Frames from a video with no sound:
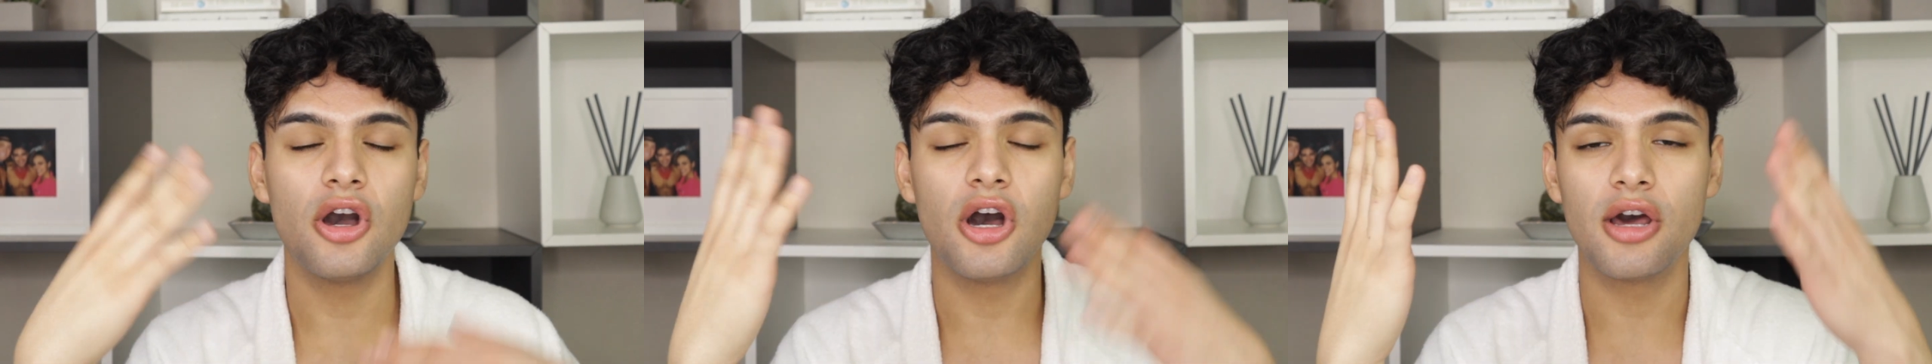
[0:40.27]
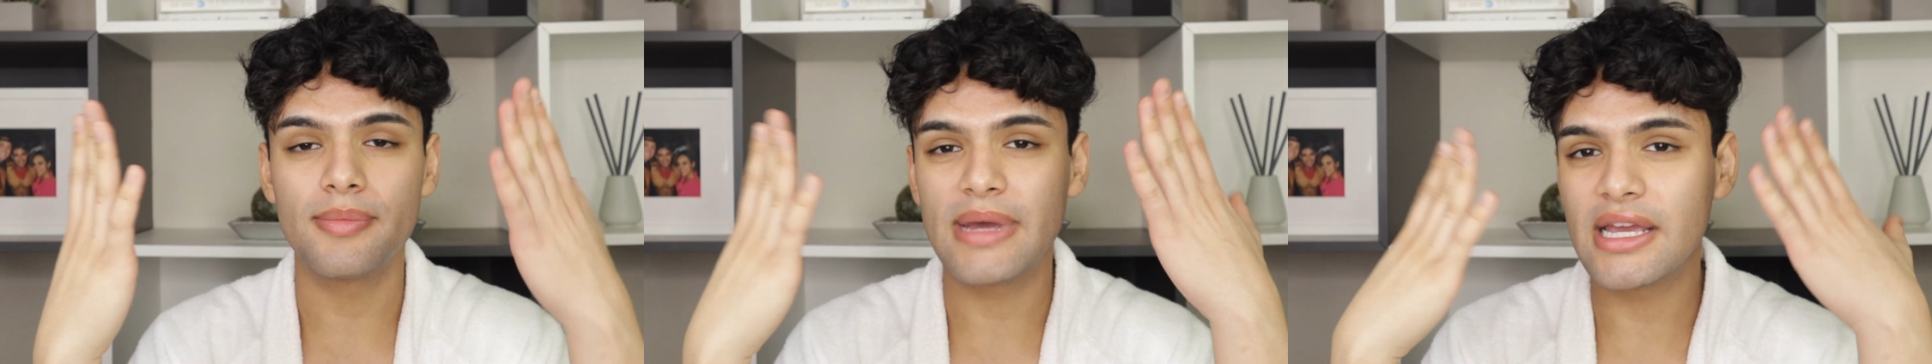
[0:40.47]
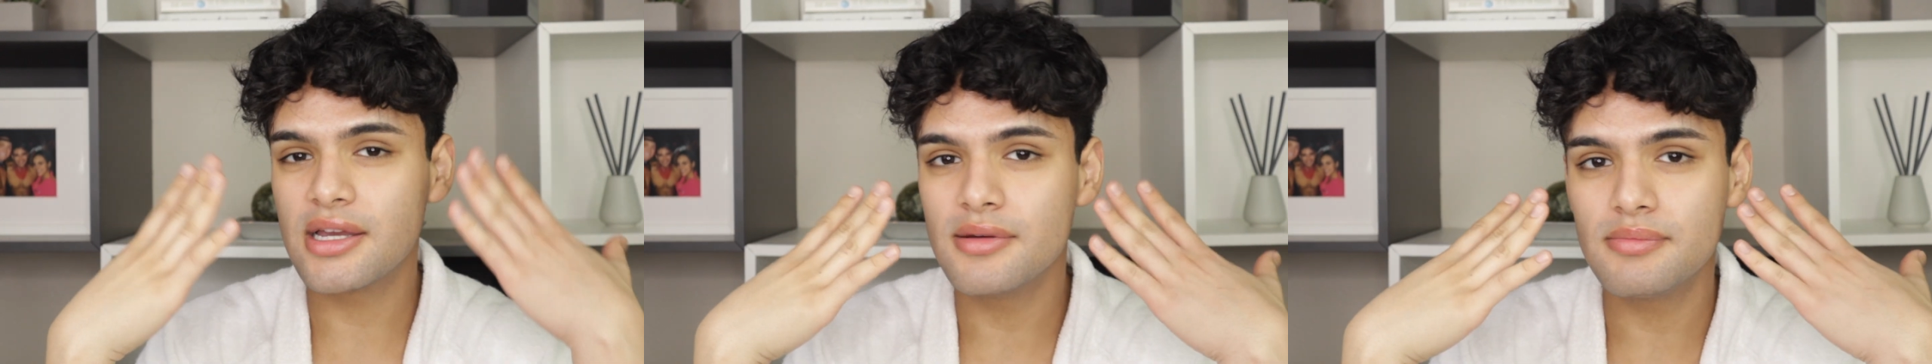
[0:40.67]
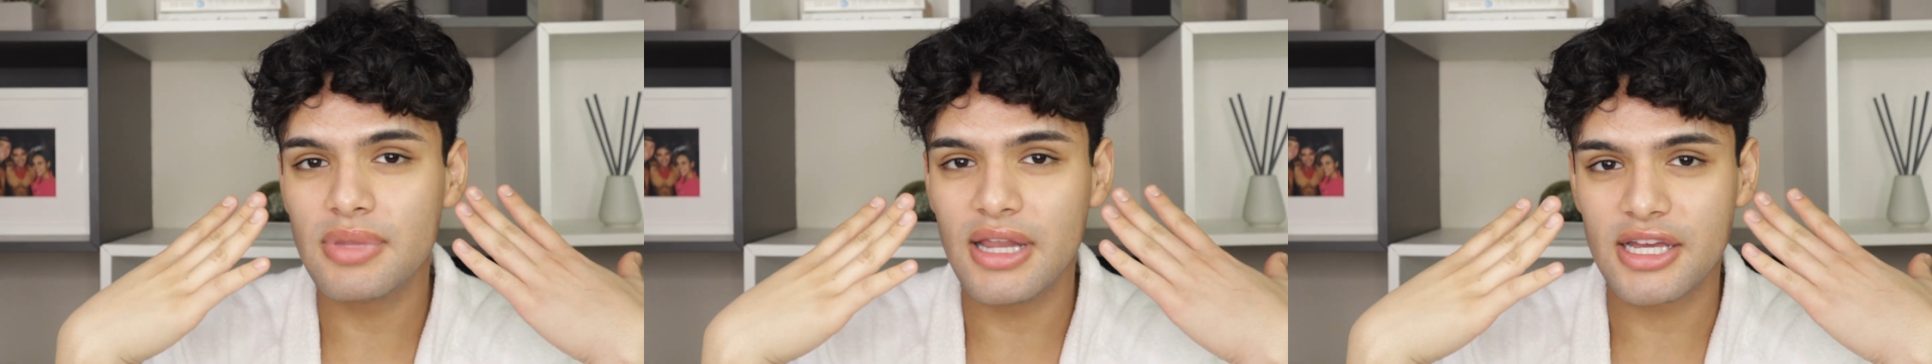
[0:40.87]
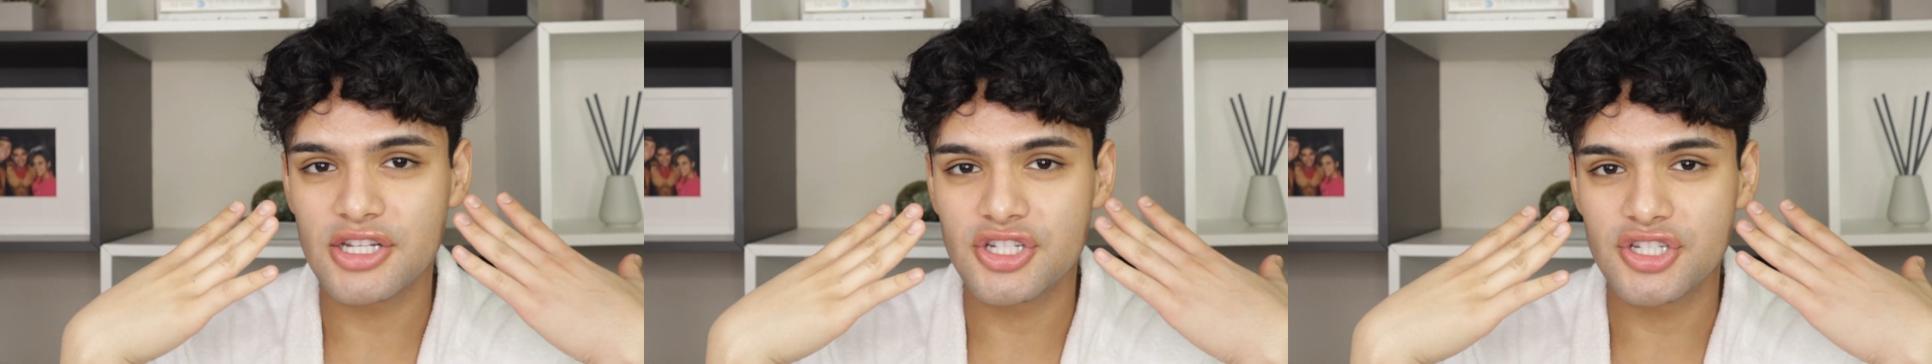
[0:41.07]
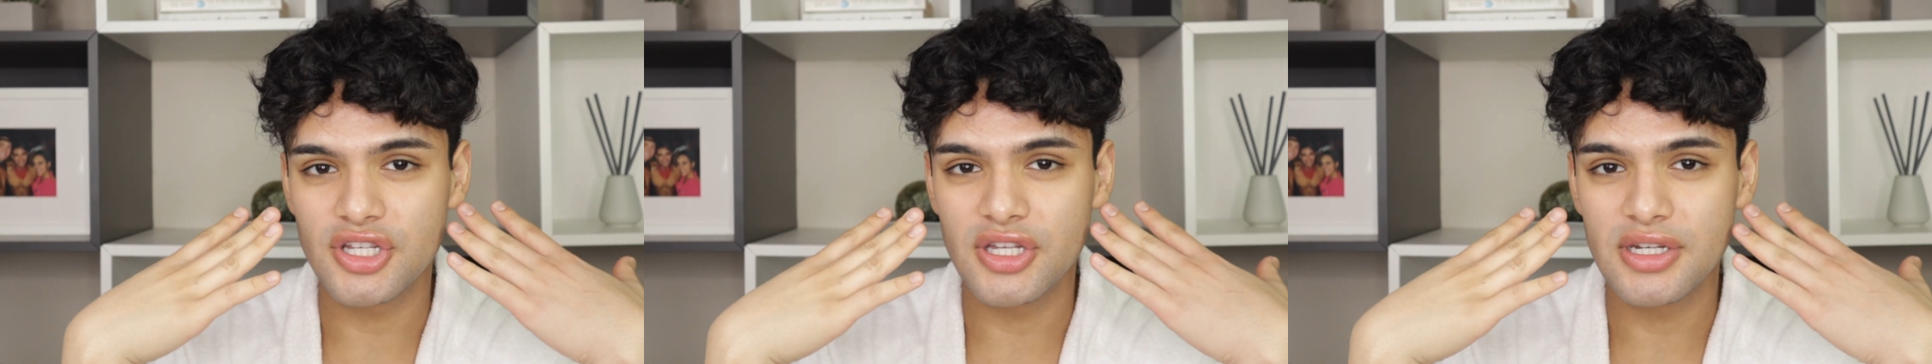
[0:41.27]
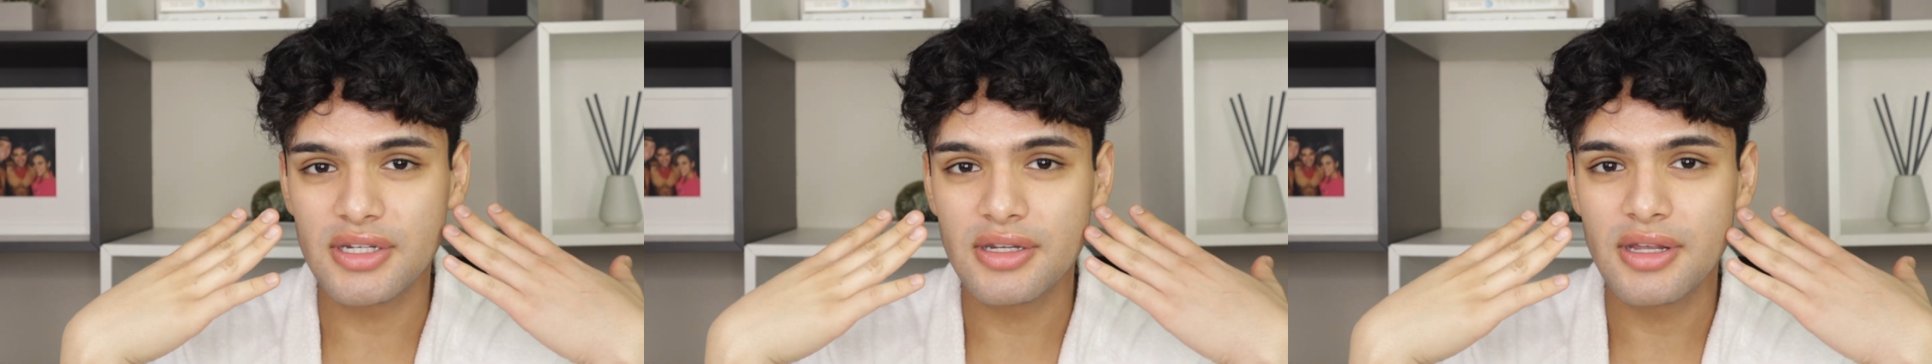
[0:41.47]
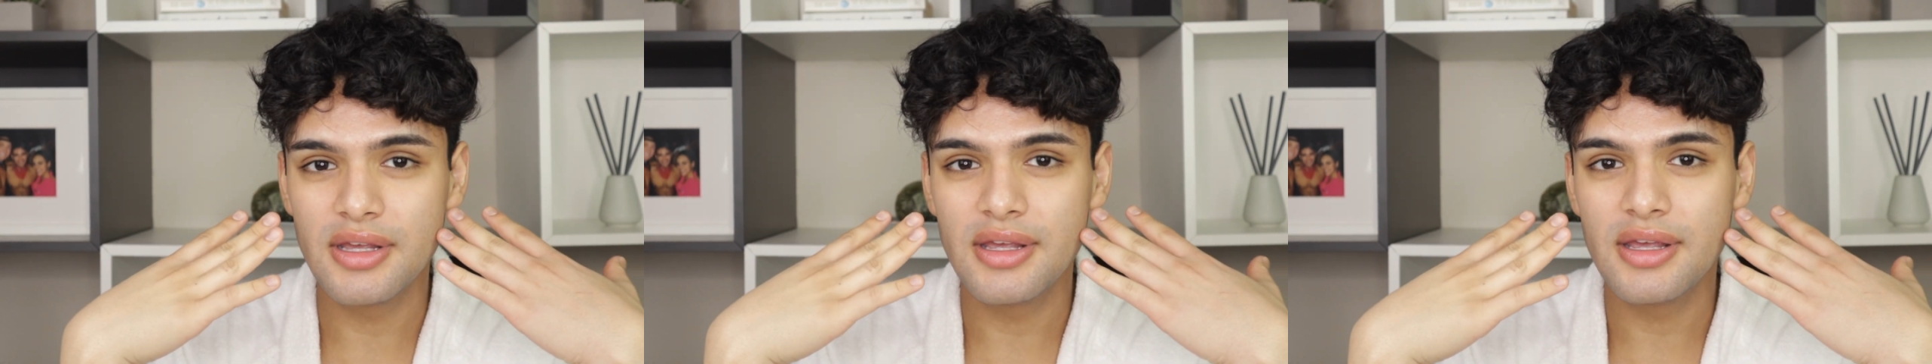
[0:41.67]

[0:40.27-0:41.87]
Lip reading: on my complexion